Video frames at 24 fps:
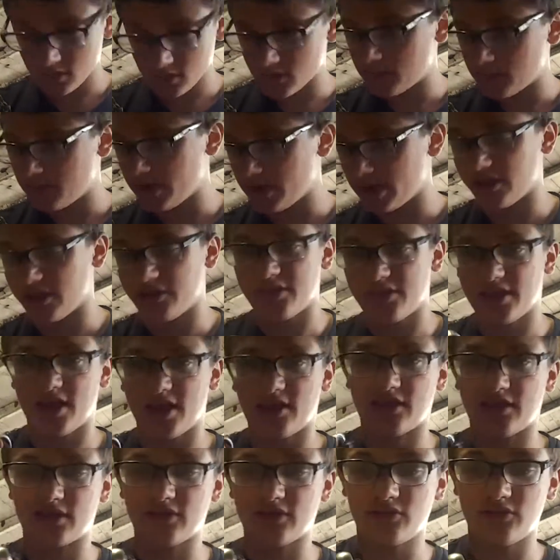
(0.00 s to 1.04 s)
But yeah, this thing
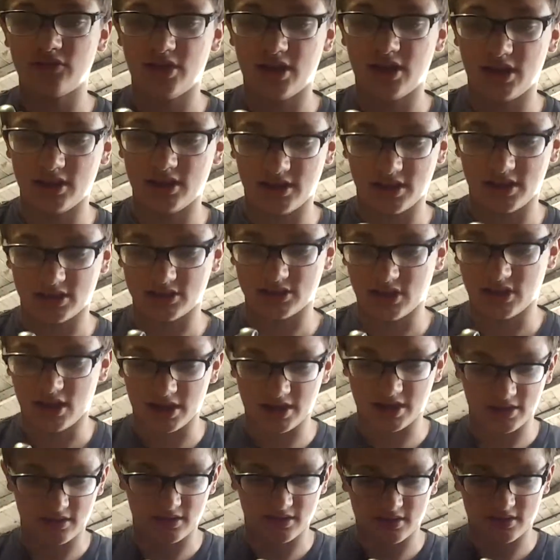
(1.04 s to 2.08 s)
has like a little tiny like
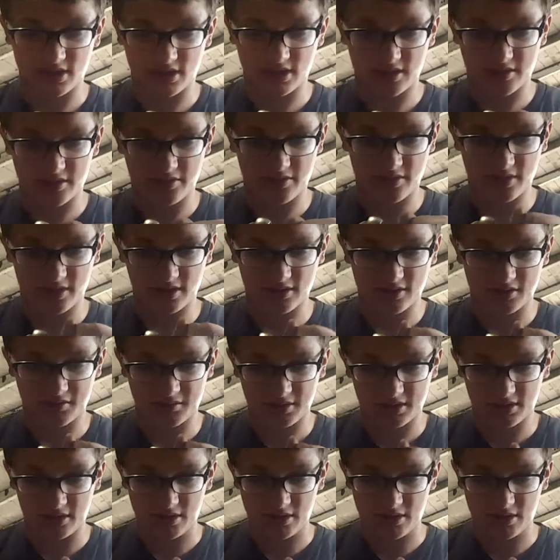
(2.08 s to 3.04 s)
lock-in kind of thing, you know what I